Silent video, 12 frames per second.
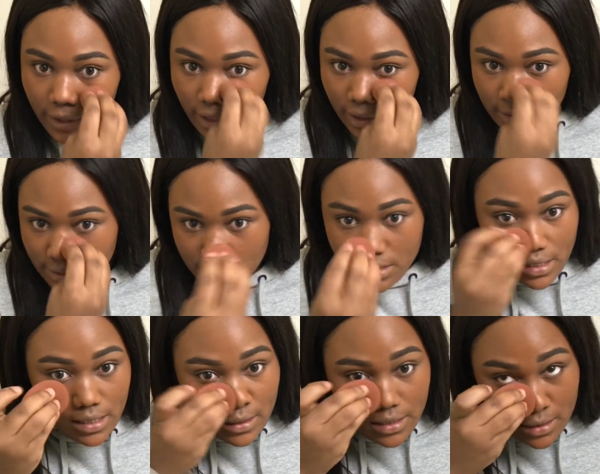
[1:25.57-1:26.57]
I
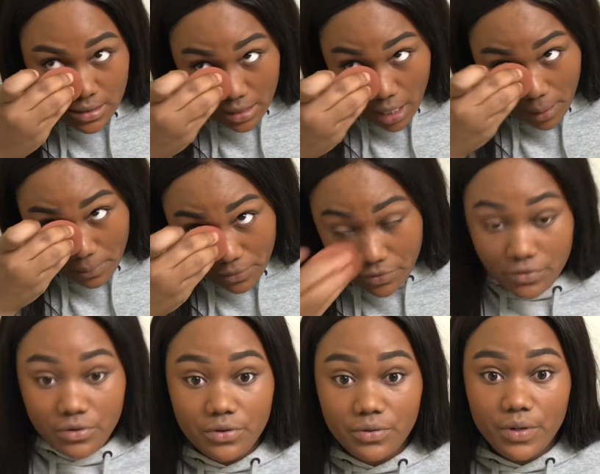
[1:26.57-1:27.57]
did stop
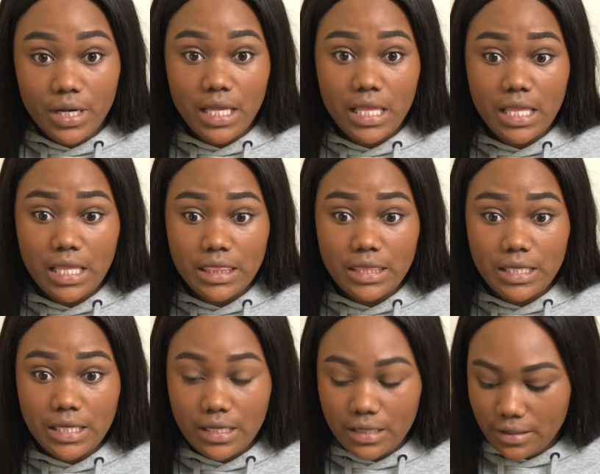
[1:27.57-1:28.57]
through the
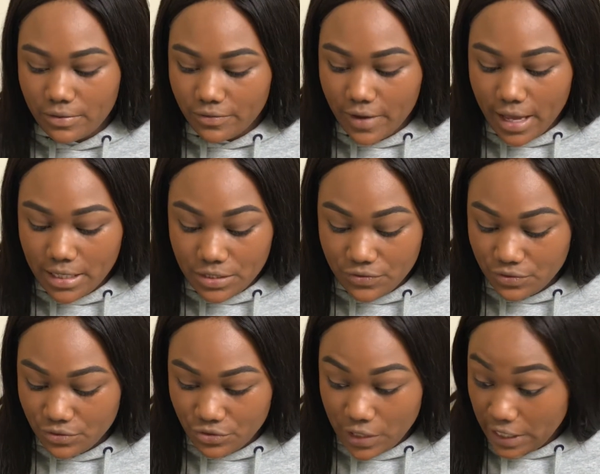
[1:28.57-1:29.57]
fast
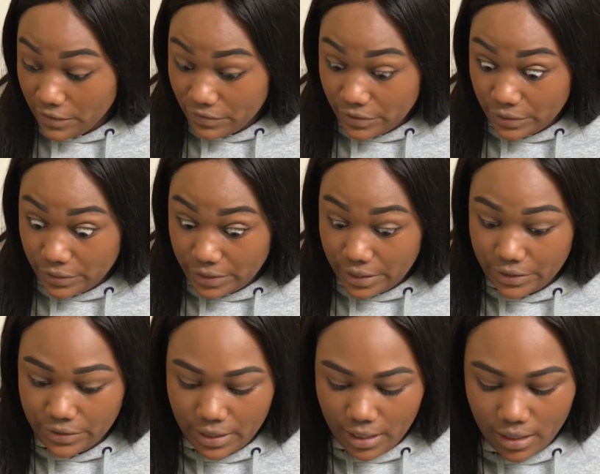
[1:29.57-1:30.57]
food drive-through the
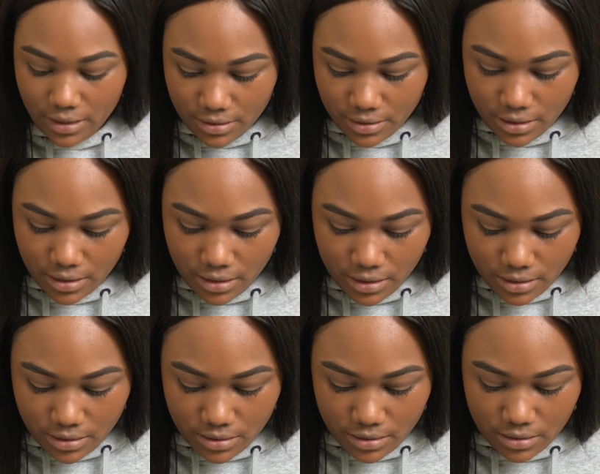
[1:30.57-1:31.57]
other day,
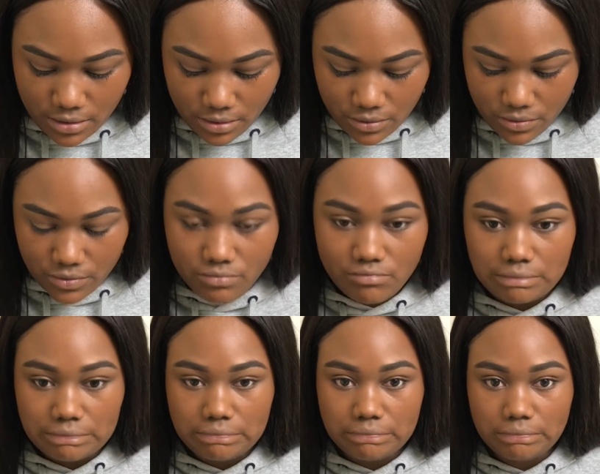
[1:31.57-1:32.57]
so
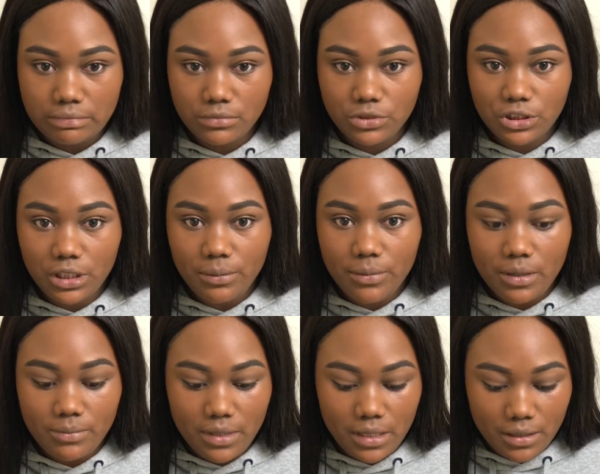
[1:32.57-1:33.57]
shame
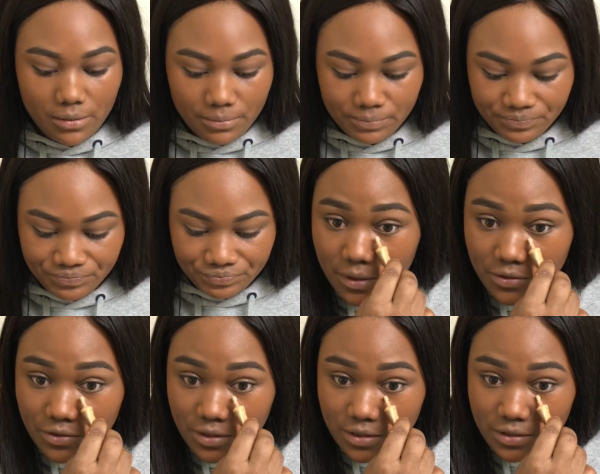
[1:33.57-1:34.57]
on me. I'm
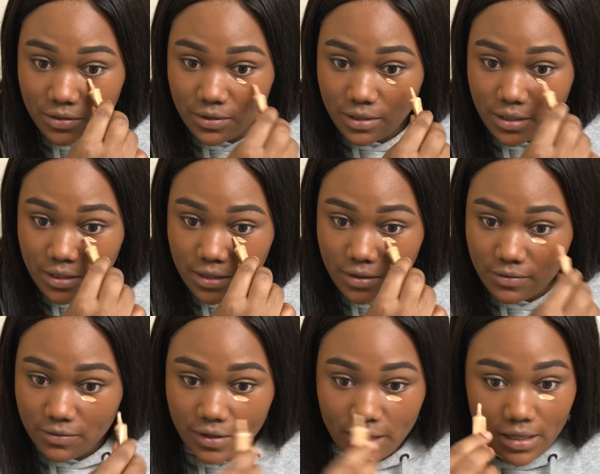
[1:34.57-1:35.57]
not trying to do anything
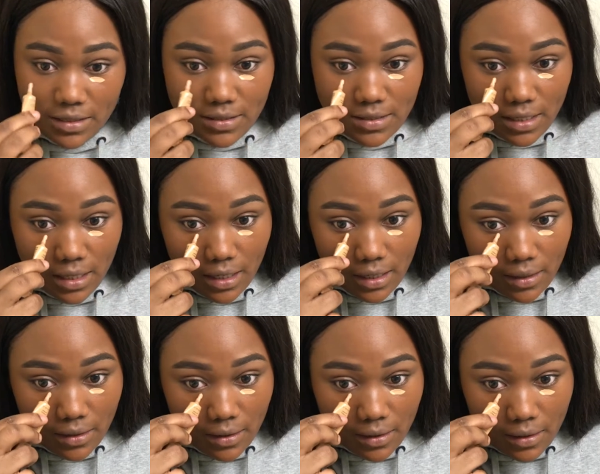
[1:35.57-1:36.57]
fancy.